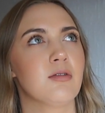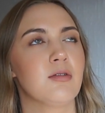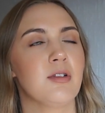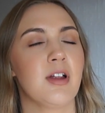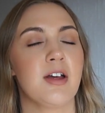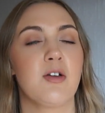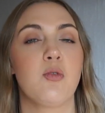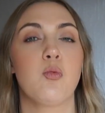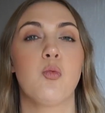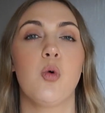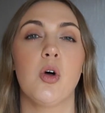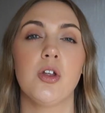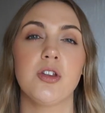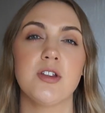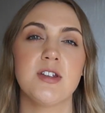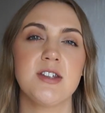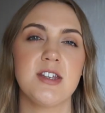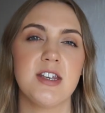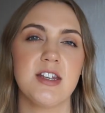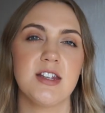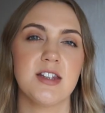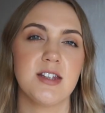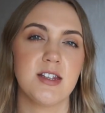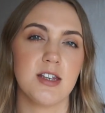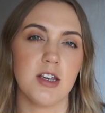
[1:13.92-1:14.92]

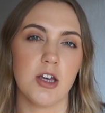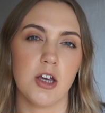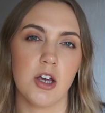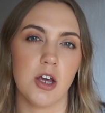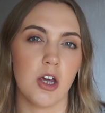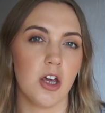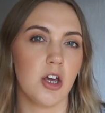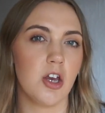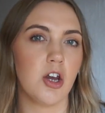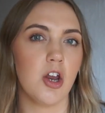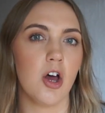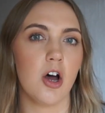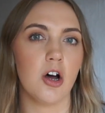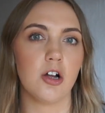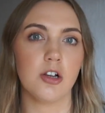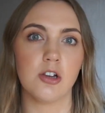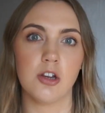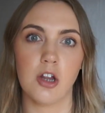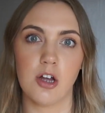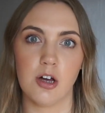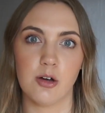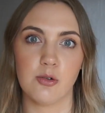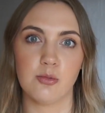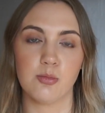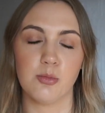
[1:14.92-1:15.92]
wanting to earn a
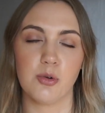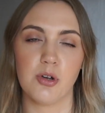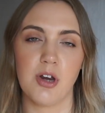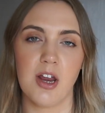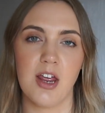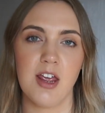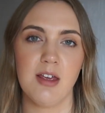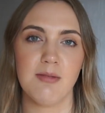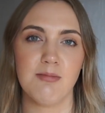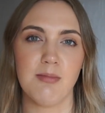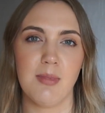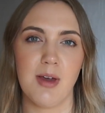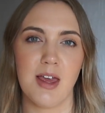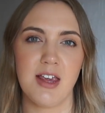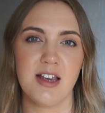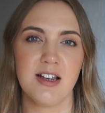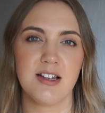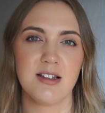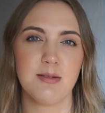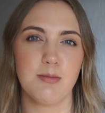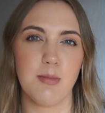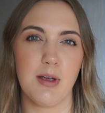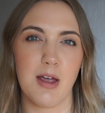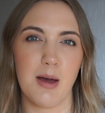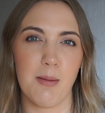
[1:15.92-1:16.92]
lot of money
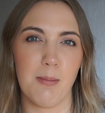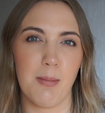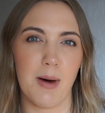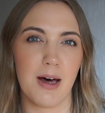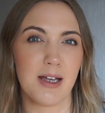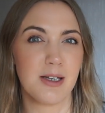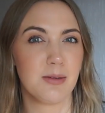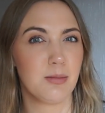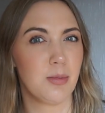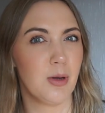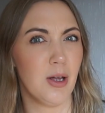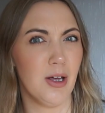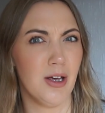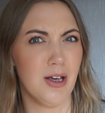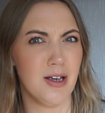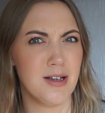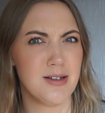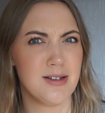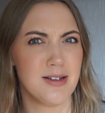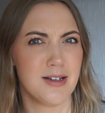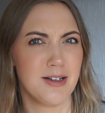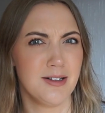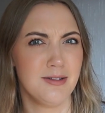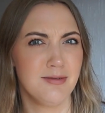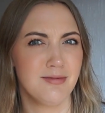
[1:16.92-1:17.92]
makes me a bad
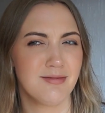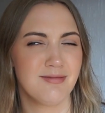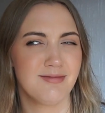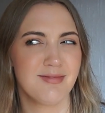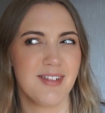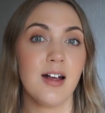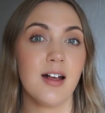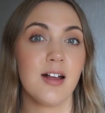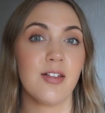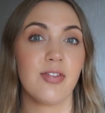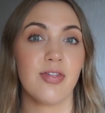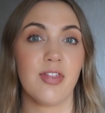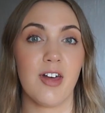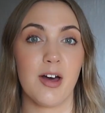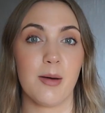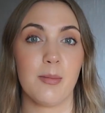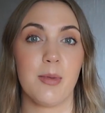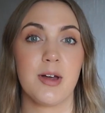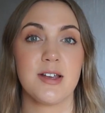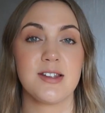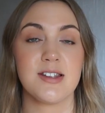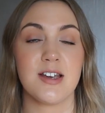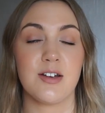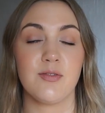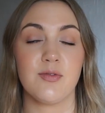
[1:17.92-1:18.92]
person. That
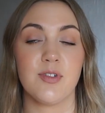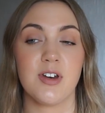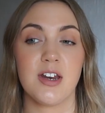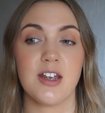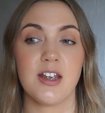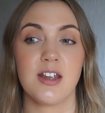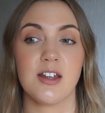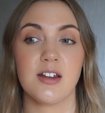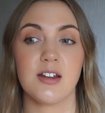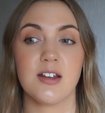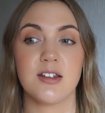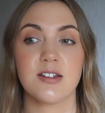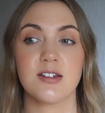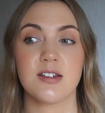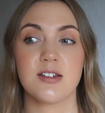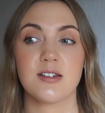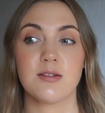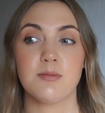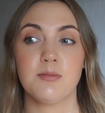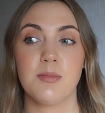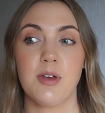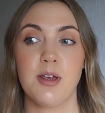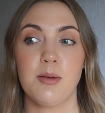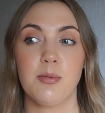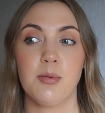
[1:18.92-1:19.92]
might sound ridiculous to
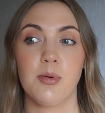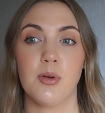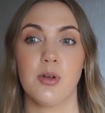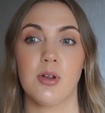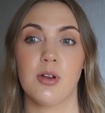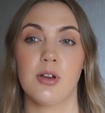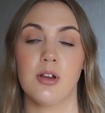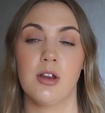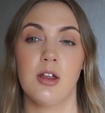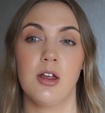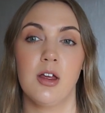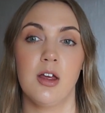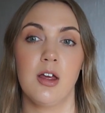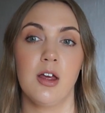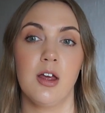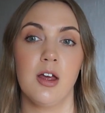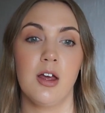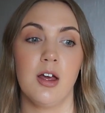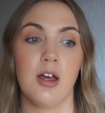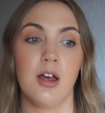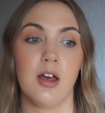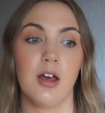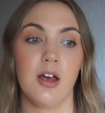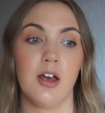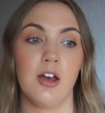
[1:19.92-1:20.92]
some people,
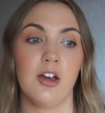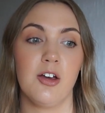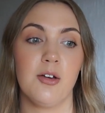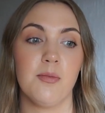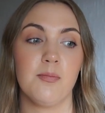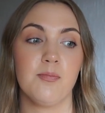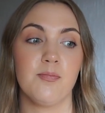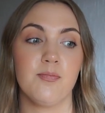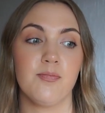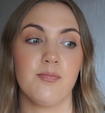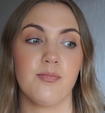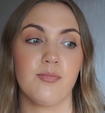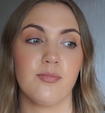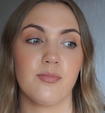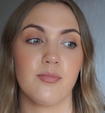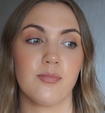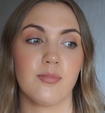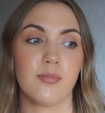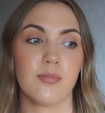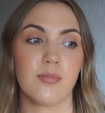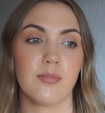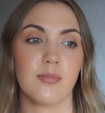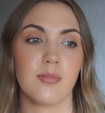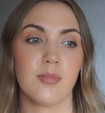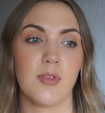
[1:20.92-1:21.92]
and
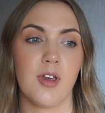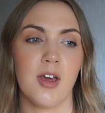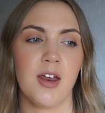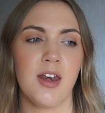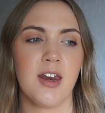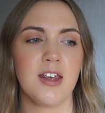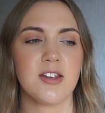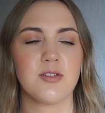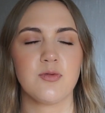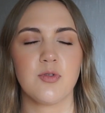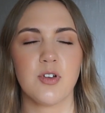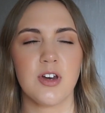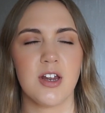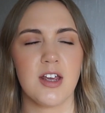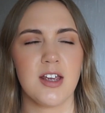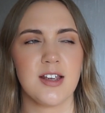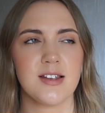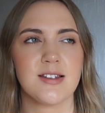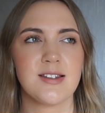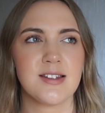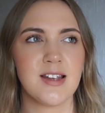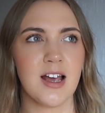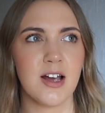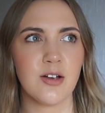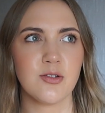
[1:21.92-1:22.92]

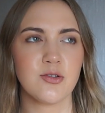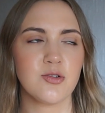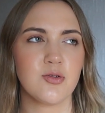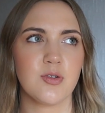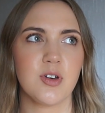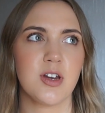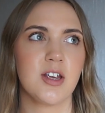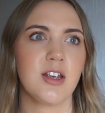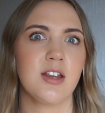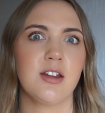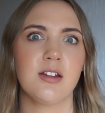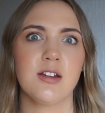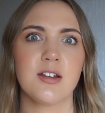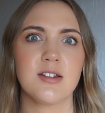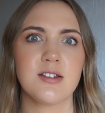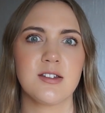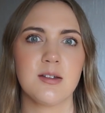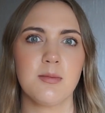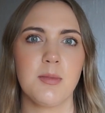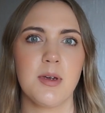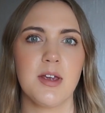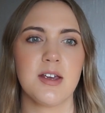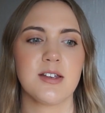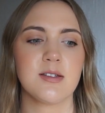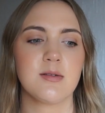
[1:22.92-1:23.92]
it sounds ridiculous
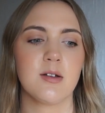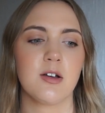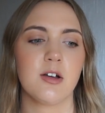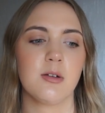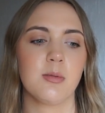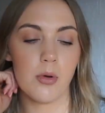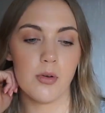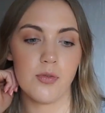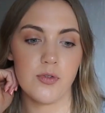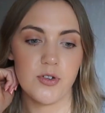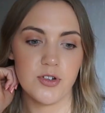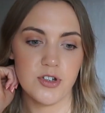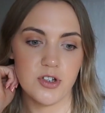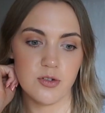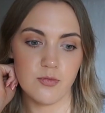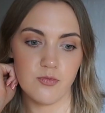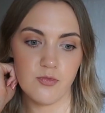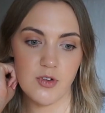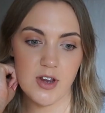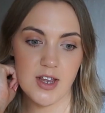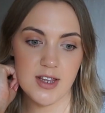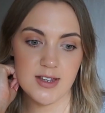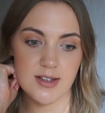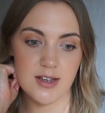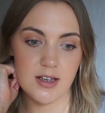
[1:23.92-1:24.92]
to me as well, but for some
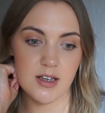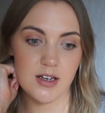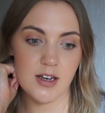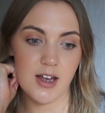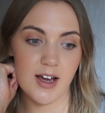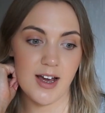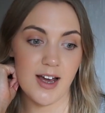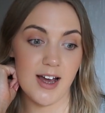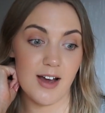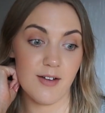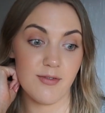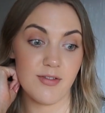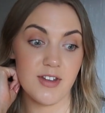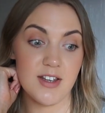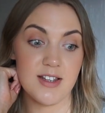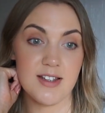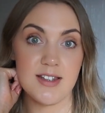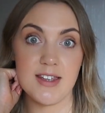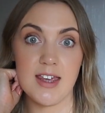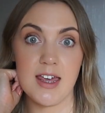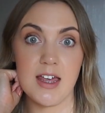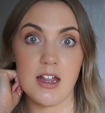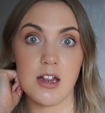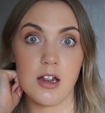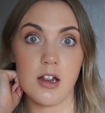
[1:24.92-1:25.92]
reason I have this
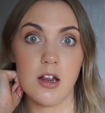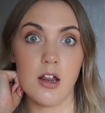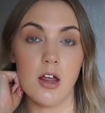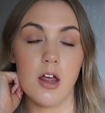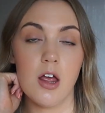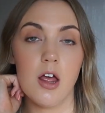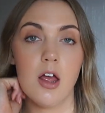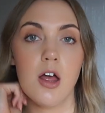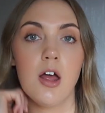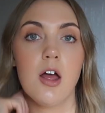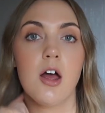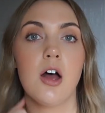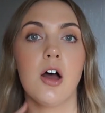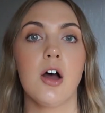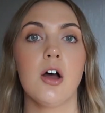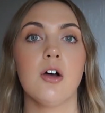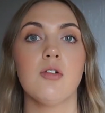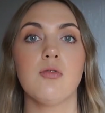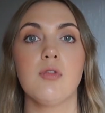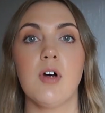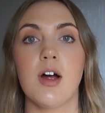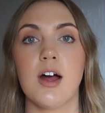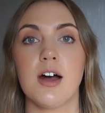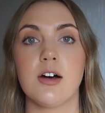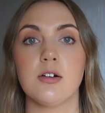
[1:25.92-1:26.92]
guilt
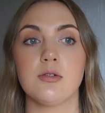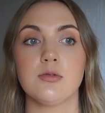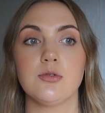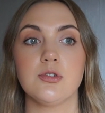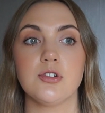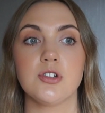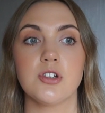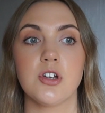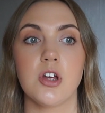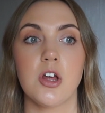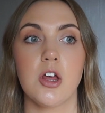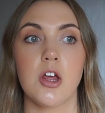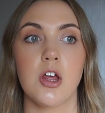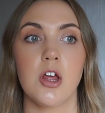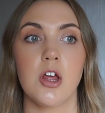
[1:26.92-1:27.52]
around